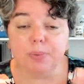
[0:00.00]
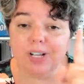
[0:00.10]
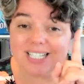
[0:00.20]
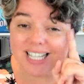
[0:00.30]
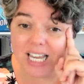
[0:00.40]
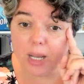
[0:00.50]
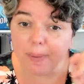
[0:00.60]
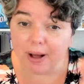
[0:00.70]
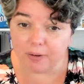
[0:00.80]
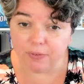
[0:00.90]
Because think
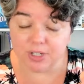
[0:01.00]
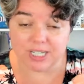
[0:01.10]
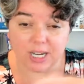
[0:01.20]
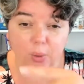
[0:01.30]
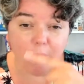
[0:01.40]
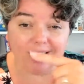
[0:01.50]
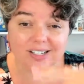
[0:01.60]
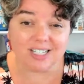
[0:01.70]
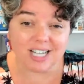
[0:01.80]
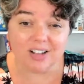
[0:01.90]
about it for a second. While it
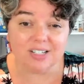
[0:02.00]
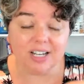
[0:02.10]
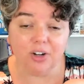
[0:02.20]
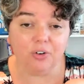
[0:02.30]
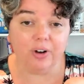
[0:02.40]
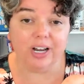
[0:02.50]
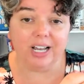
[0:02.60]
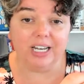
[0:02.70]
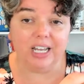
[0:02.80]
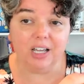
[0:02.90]
sounds like a great
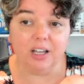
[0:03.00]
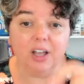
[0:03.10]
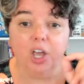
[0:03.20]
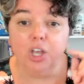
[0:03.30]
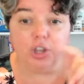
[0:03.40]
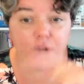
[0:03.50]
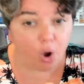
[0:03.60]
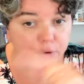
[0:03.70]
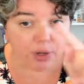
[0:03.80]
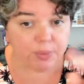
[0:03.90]
idea, the
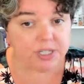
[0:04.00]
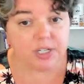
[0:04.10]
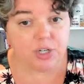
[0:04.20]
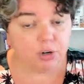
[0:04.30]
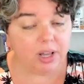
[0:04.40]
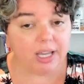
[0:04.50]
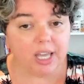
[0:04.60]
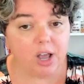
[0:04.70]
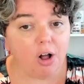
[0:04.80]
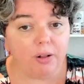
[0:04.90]
only reason you're
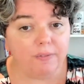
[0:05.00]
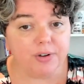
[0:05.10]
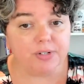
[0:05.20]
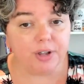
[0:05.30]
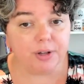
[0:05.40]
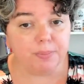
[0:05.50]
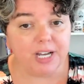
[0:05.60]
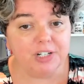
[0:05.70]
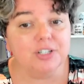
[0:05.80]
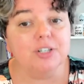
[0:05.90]
liking all of those other
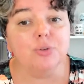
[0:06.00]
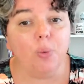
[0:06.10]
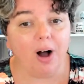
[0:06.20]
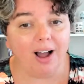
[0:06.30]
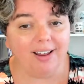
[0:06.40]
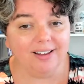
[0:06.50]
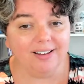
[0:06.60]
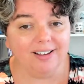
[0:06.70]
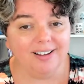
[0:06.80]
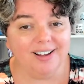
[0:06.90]
pages is why?
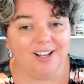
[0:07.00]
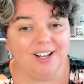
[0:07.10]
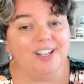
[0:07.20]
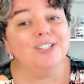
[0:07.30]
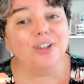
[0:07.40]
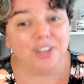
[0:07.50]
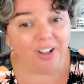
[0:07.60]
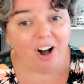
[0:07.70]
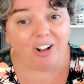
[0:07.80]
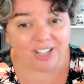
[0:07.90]
So they'll
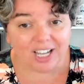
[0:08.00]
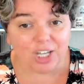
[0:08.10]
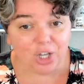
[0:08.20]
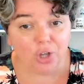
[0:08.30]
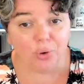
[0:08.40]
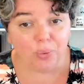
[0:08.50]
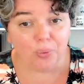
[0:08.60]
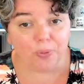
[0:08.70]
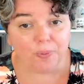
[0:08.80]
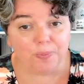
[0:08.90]
all like you.